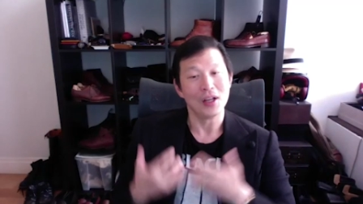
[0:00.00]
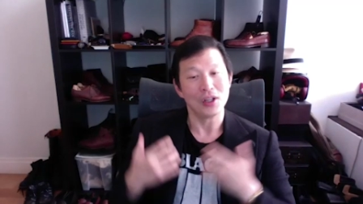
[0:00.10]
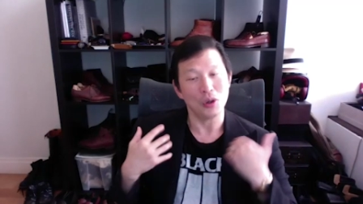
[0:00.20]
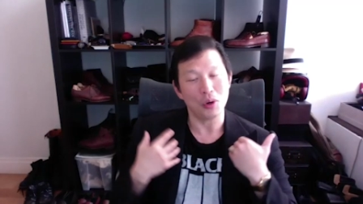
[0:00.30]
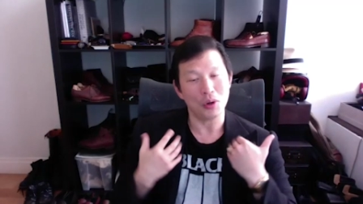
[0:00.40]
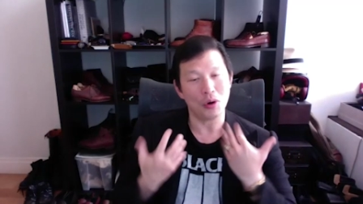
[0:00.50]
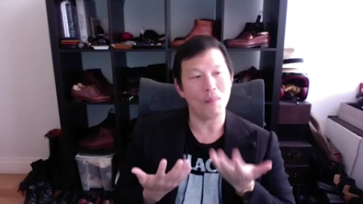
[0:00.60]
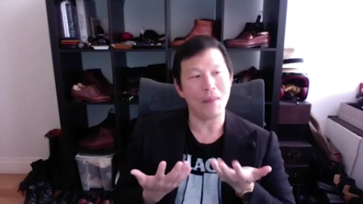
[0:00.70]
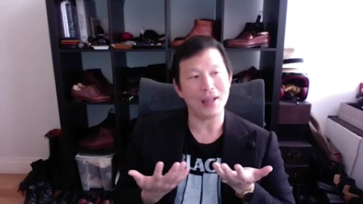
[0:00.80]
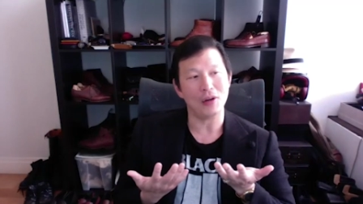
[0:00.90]
Your your
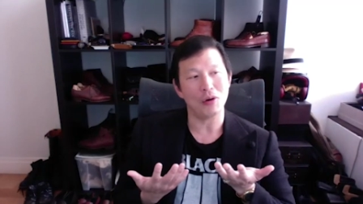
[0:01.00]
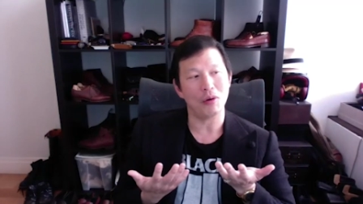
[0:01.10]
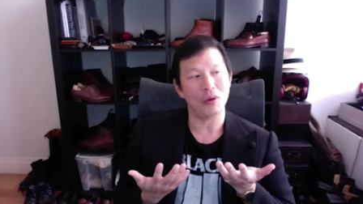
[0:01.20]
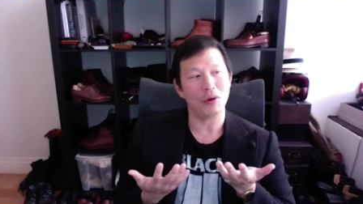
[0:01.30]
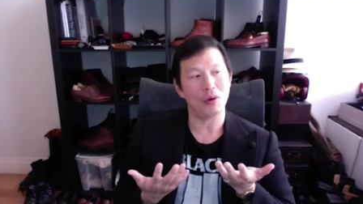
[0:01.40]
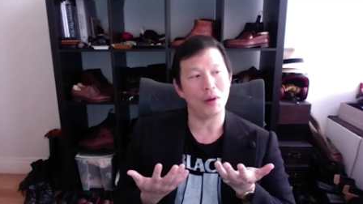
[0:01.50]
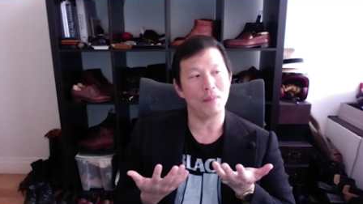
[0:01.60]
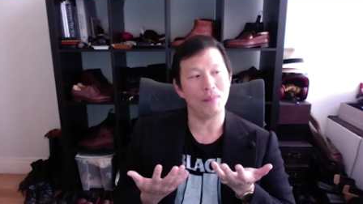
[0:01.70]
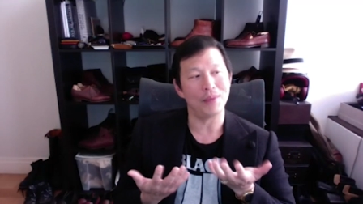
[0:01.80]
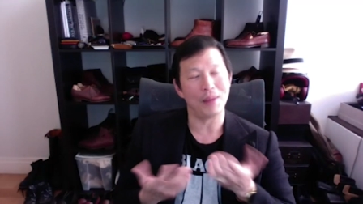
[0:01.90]
your your
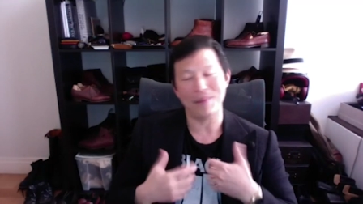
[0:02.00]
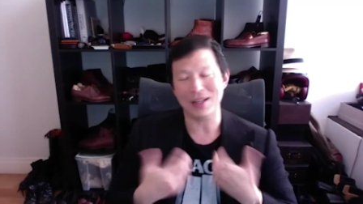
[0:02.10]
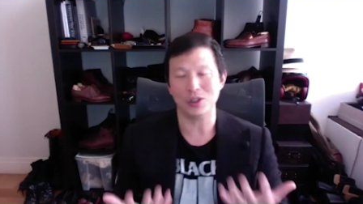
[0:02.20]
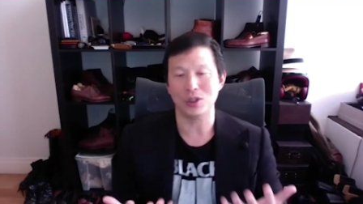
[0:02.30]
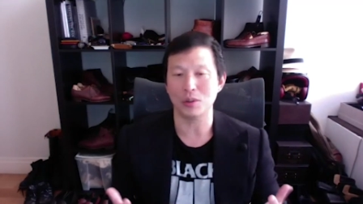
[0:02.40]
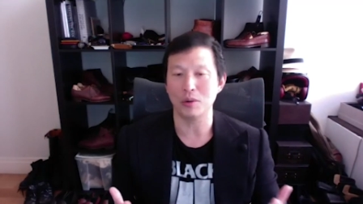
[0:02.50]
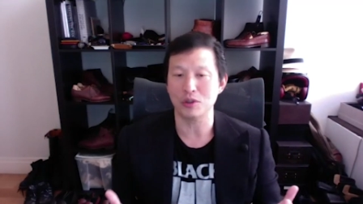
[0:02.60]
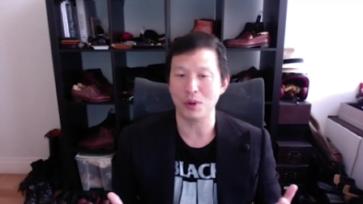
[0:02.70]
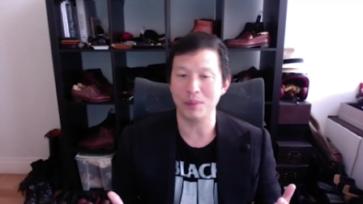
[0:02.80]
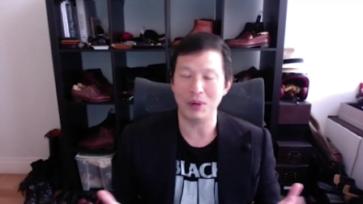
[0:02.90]
um, message has always
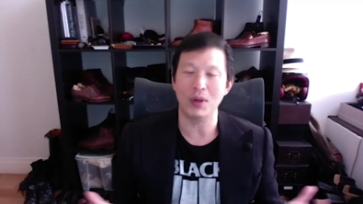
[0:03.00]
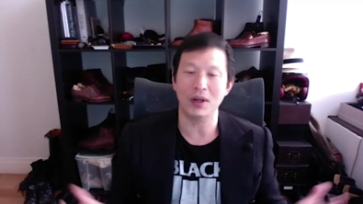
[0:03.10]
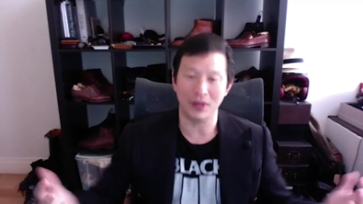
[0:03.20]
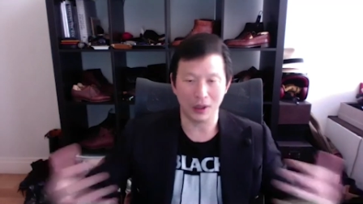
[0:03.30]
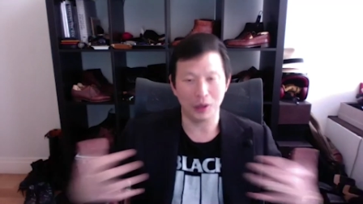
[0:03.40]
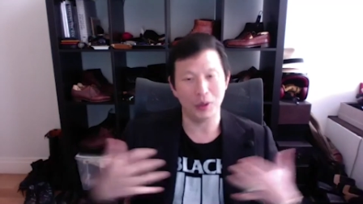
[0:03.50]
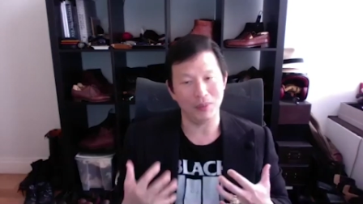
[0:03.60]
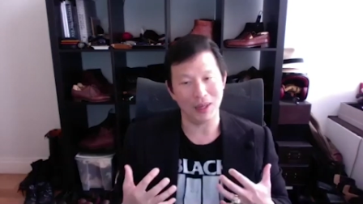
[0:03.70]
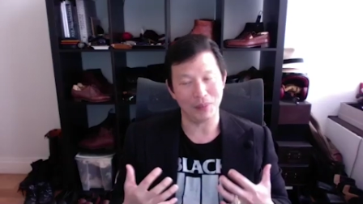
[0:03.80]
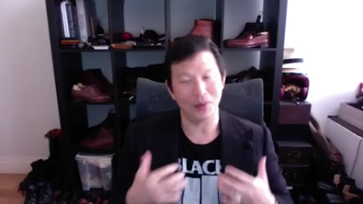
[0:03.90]
been one of including
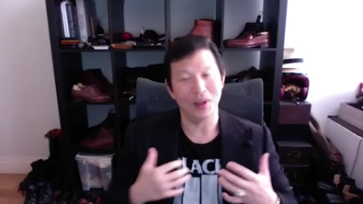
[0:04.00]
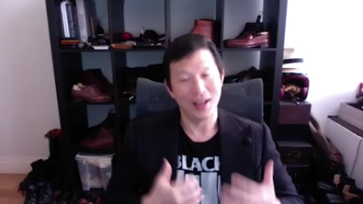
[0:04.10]
people.